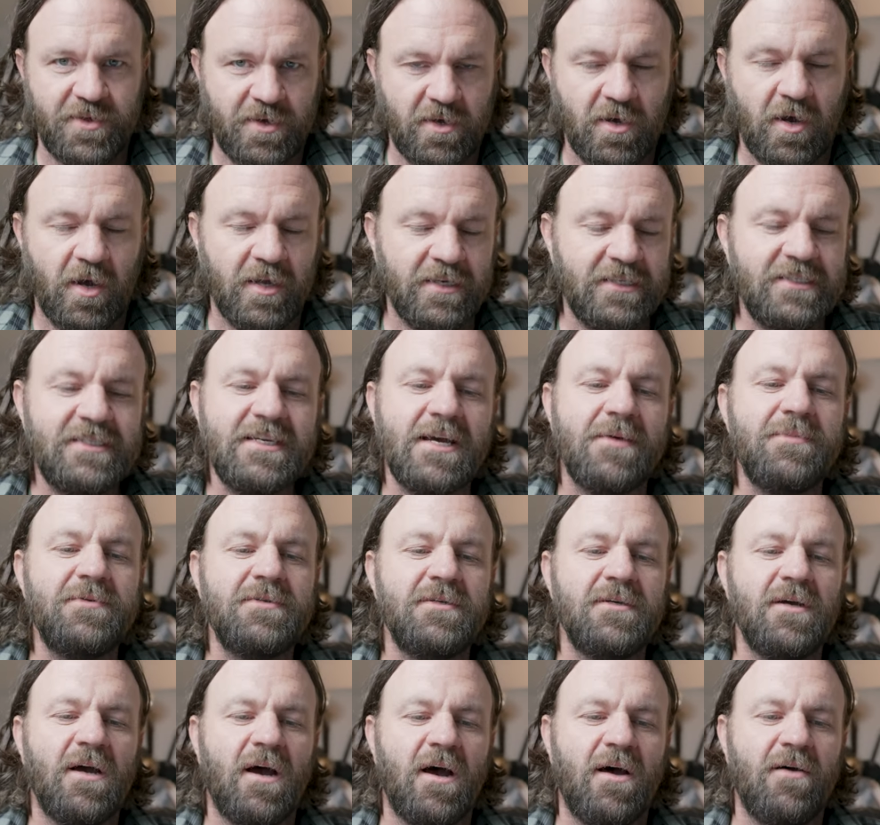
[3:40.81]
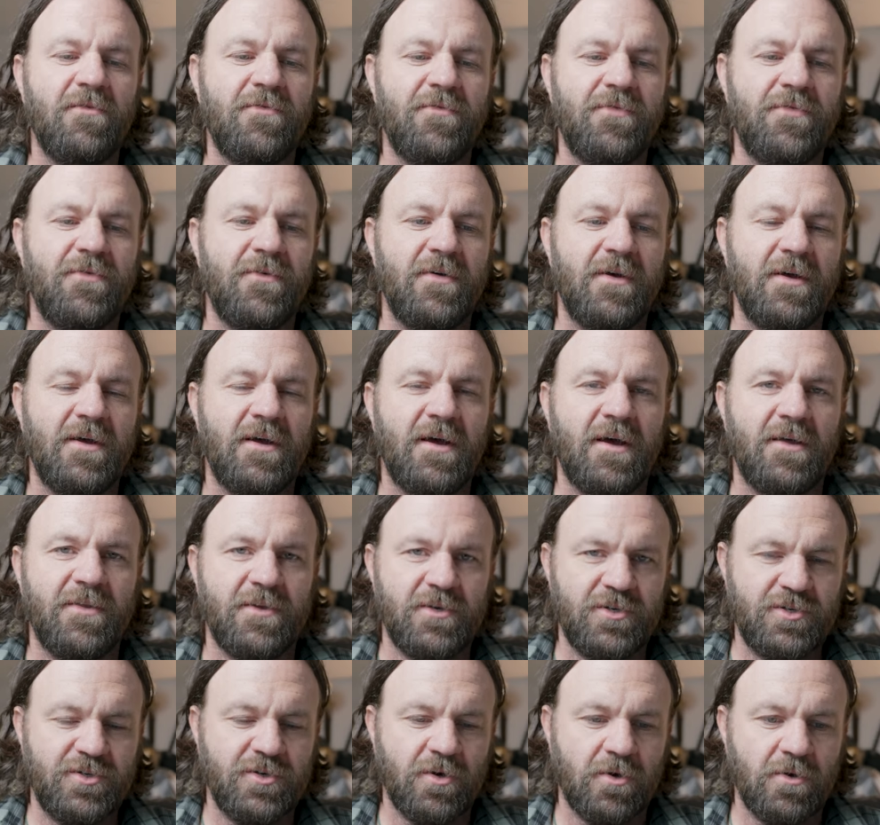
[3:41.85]
the concept of uh,
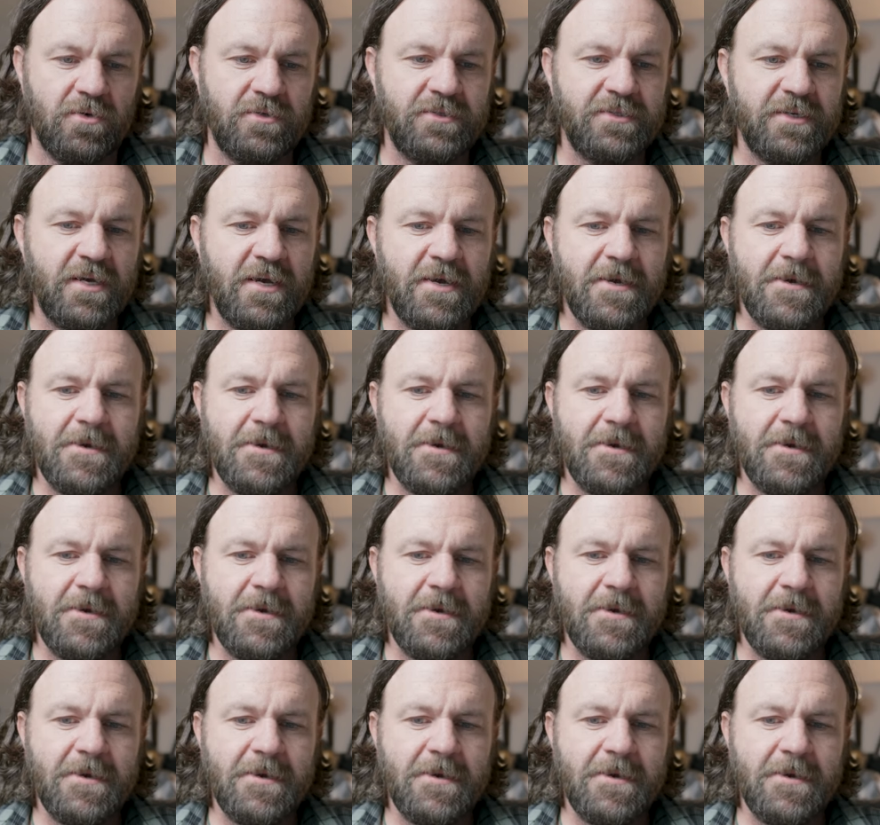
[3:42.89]
the shows,